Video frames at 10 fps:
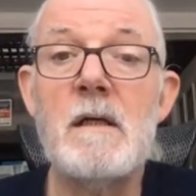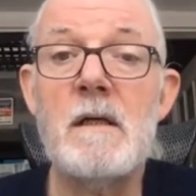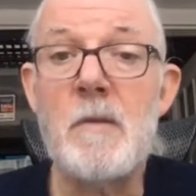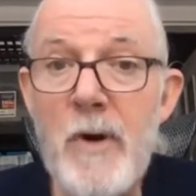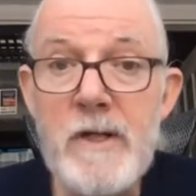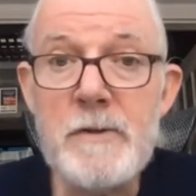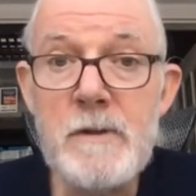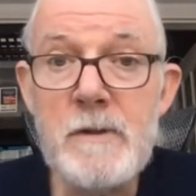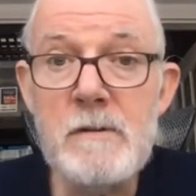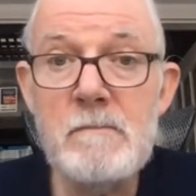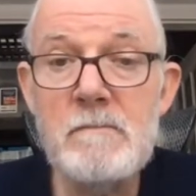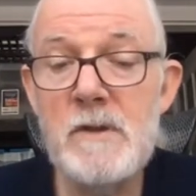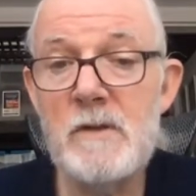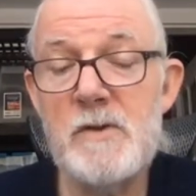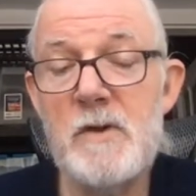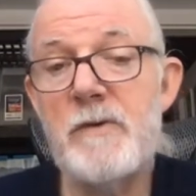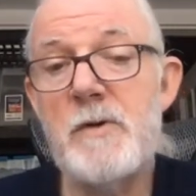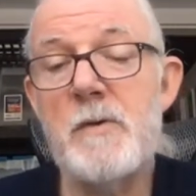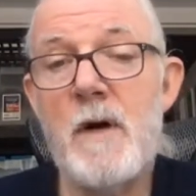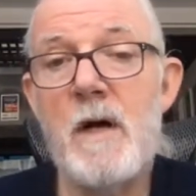compressors. You know, so if you're
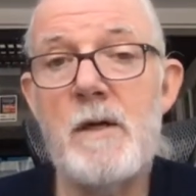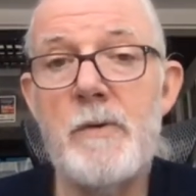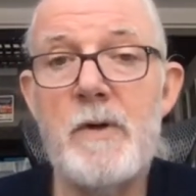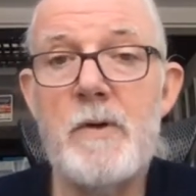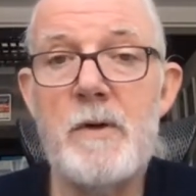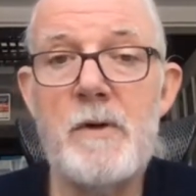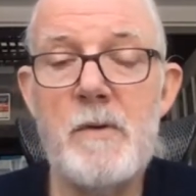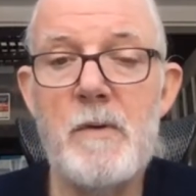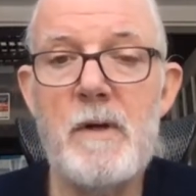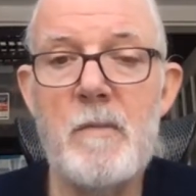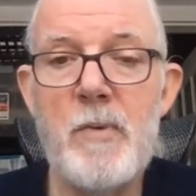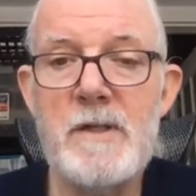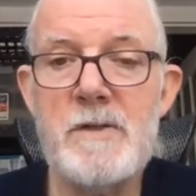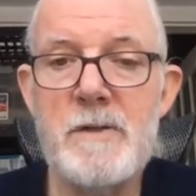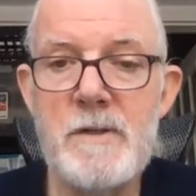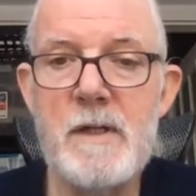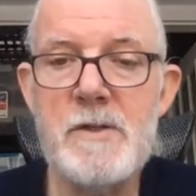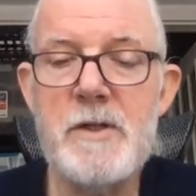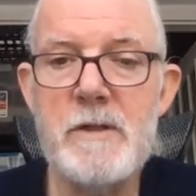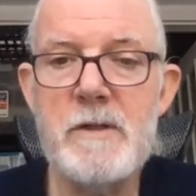doing audio recording, you know what a compressor does
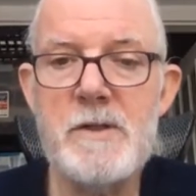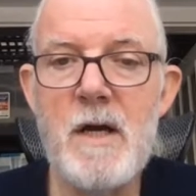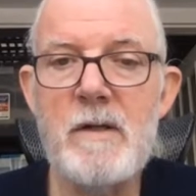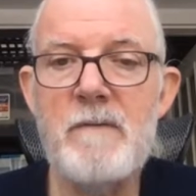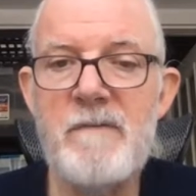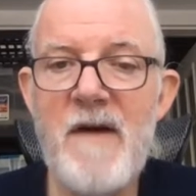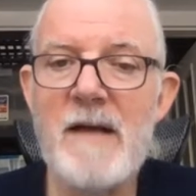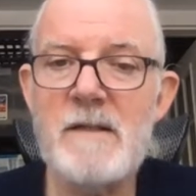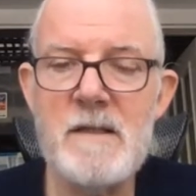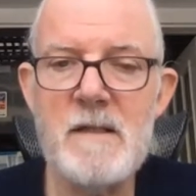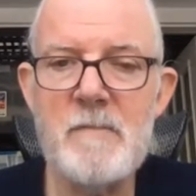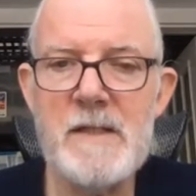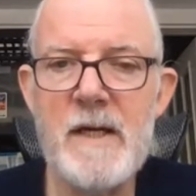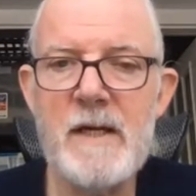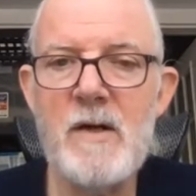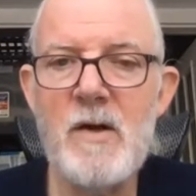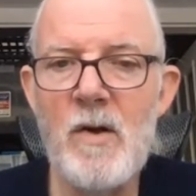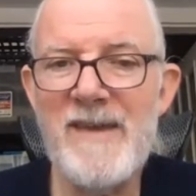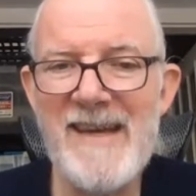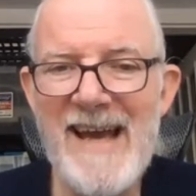to your sound. It fattens it by taking
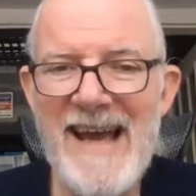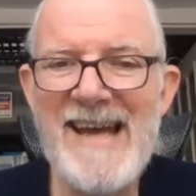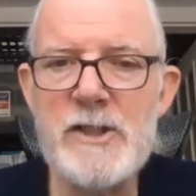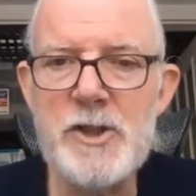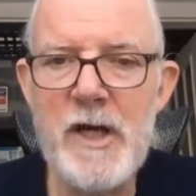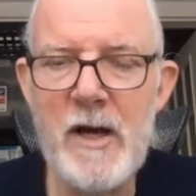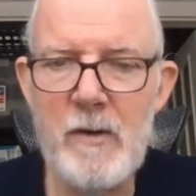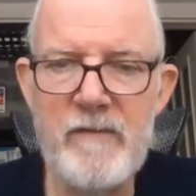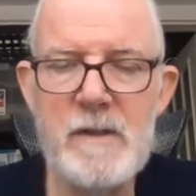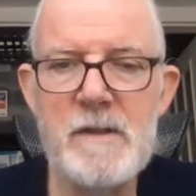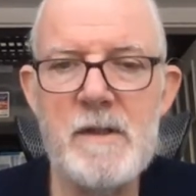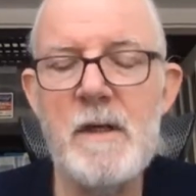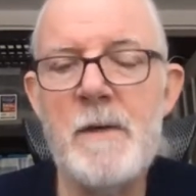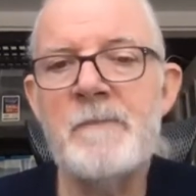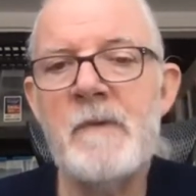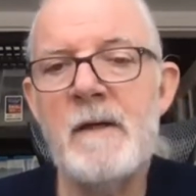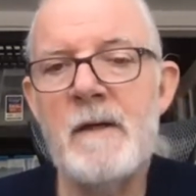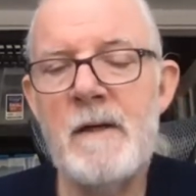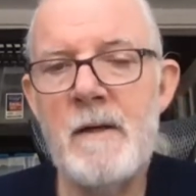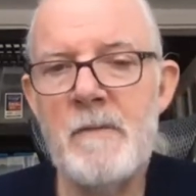all the edge out of it.
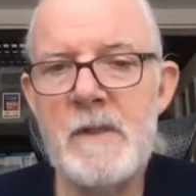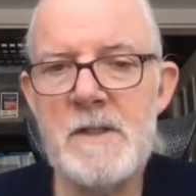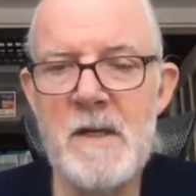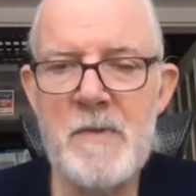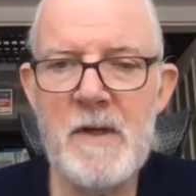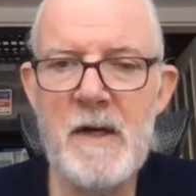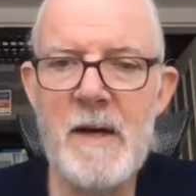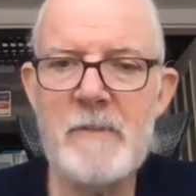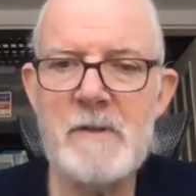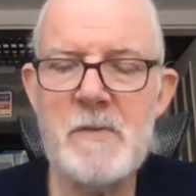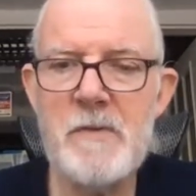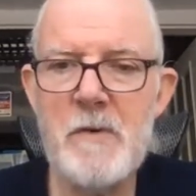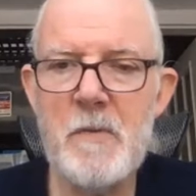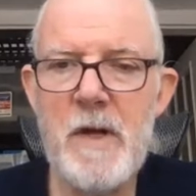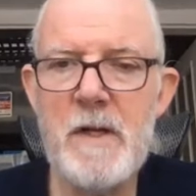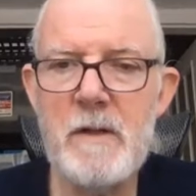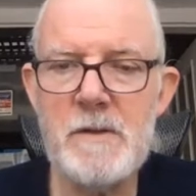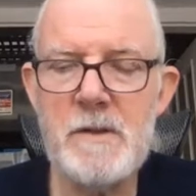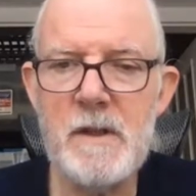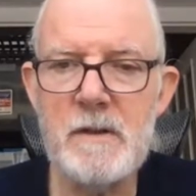Um, the same thing happens with your radio
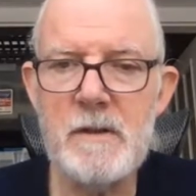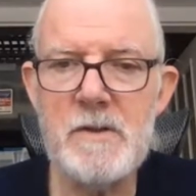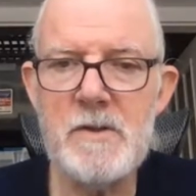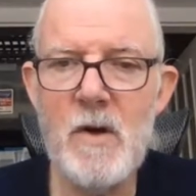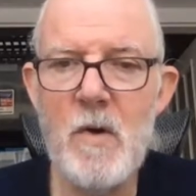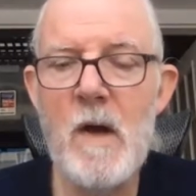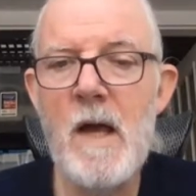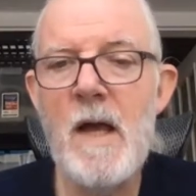signal. So,